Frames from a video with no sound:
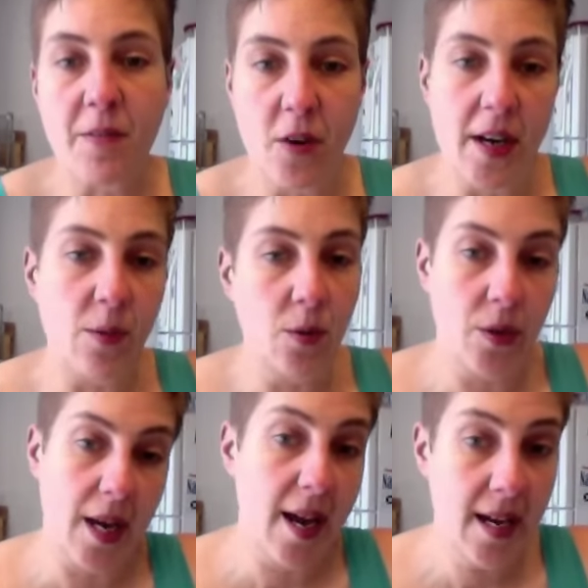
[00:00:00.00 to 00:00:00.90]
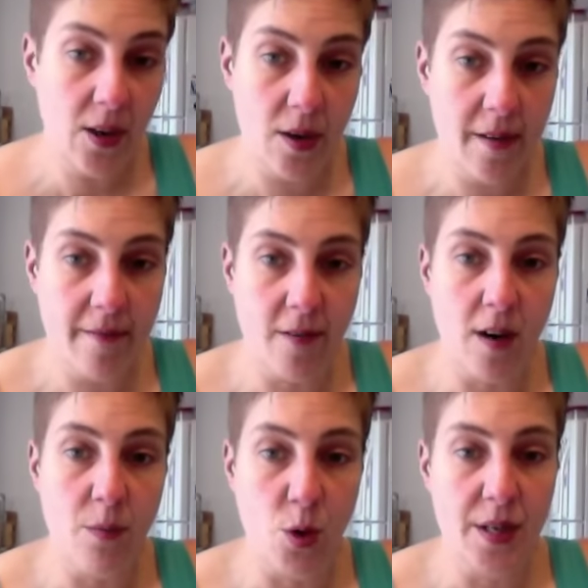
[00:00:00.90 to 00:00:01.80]
For anyone with a hankering
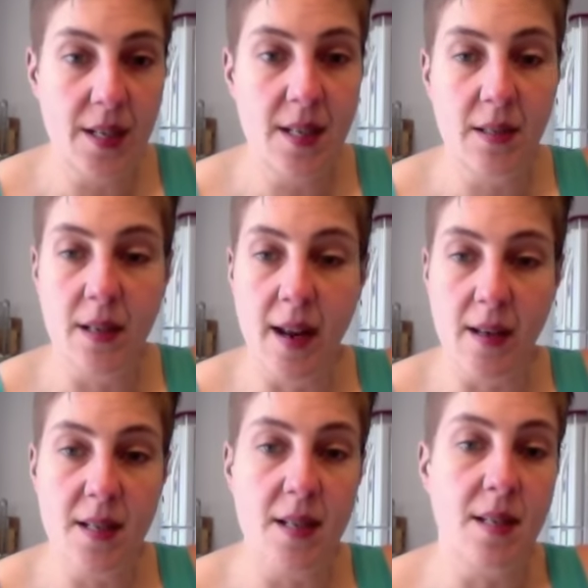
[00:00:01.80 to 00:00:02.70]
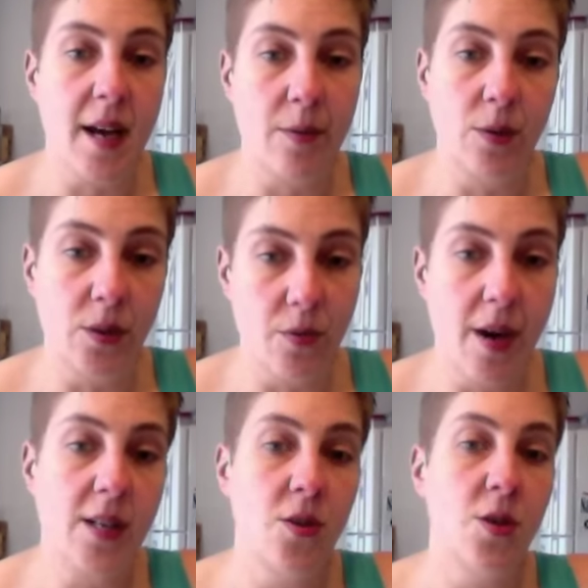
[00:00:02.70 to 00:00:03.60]
for a more detailed analysis, I will
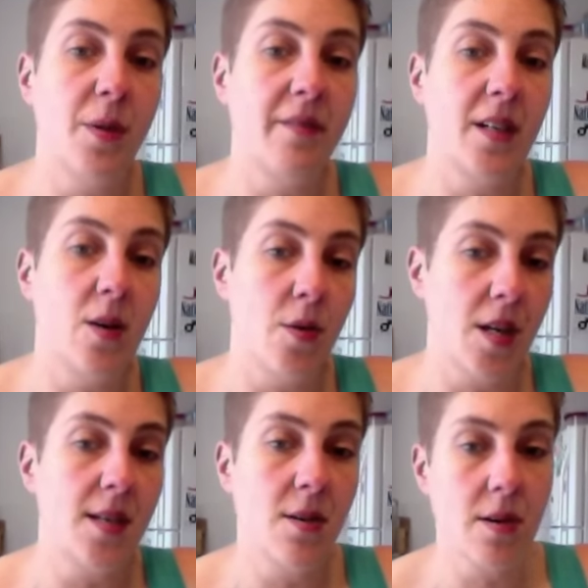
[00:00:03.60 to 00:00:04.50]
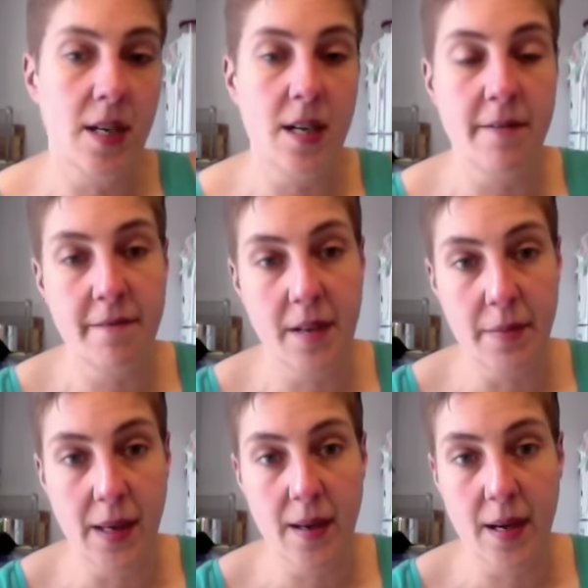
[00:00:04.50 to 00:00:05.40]
direct you to my video, The Tyranny of
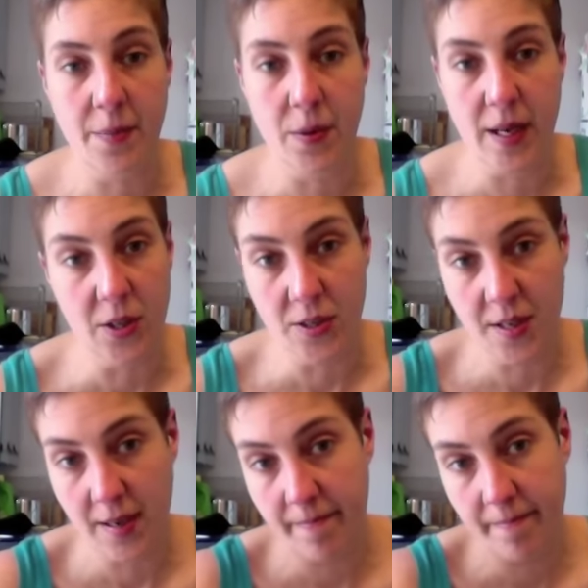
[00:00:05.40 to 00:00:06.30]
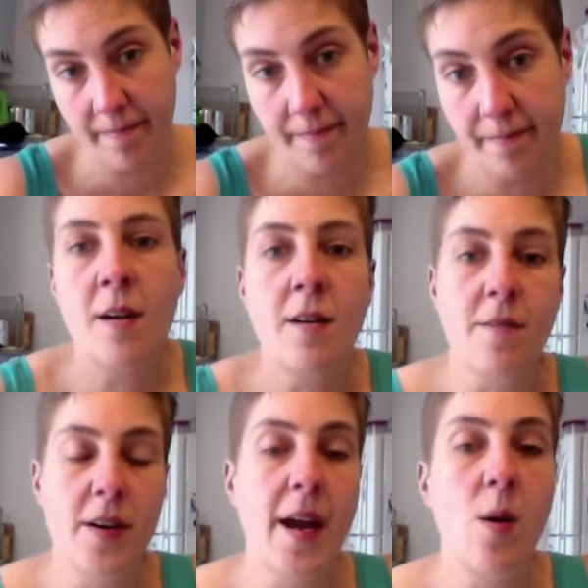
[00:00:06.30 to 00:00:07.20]
Female Hypoagency.
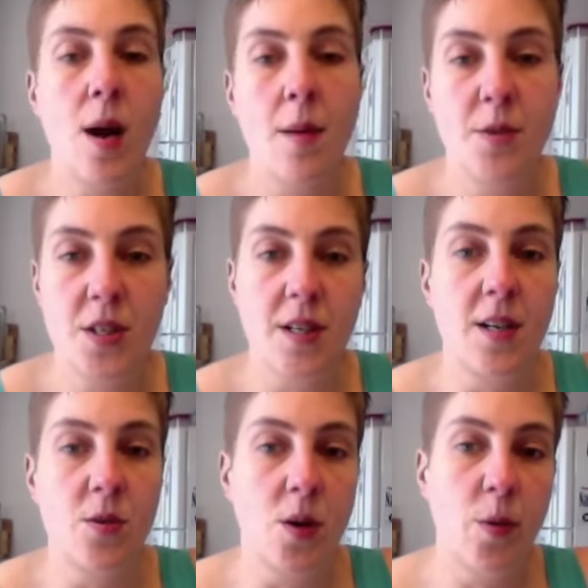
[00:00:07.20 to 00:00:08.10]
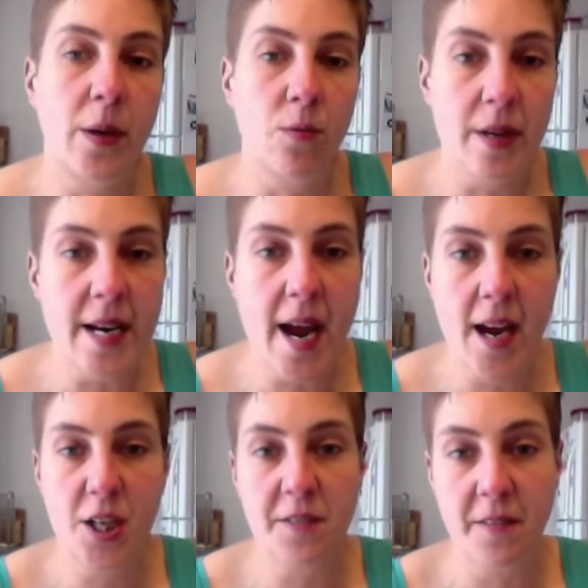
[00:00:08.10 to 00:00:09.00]
For now, I'm just going to do a quick
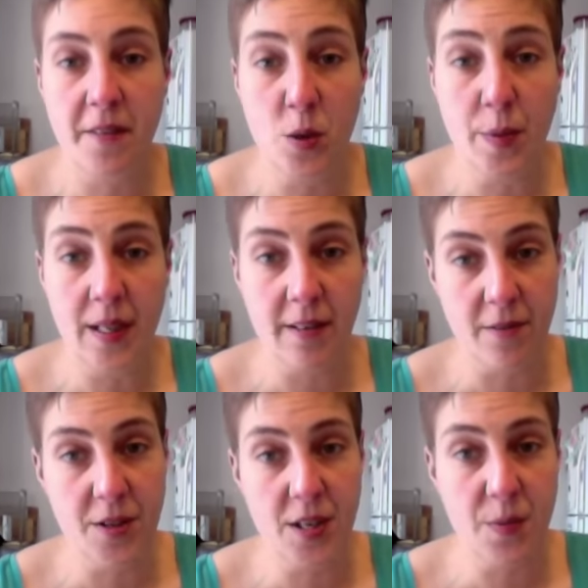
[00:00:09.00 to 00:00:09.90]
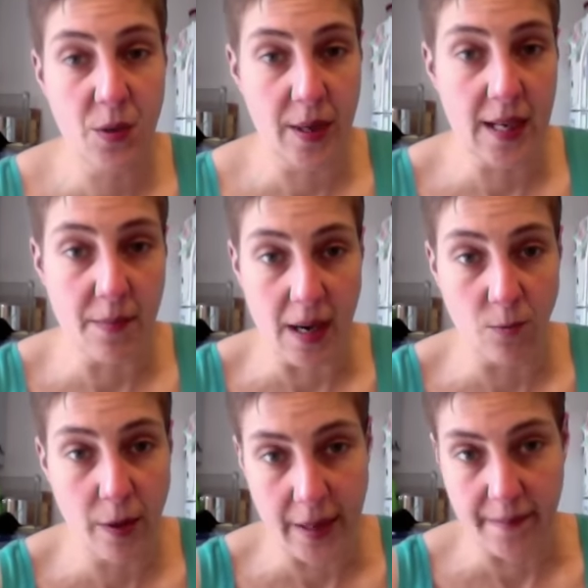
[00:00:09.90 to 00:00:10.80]
rehash of a few big differences between men
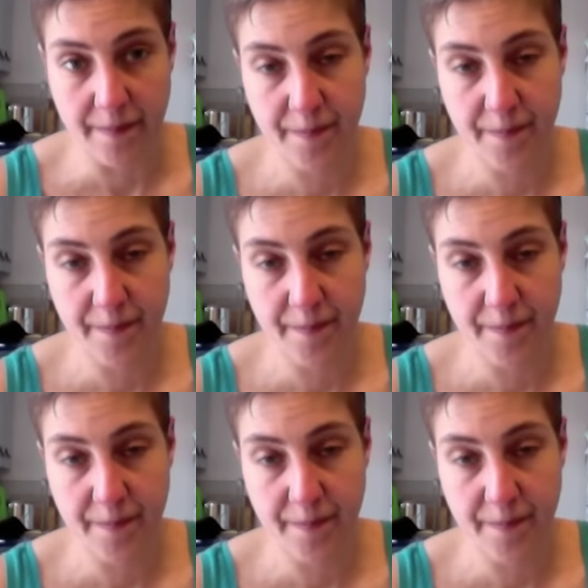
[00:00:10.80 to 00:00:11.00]
and women.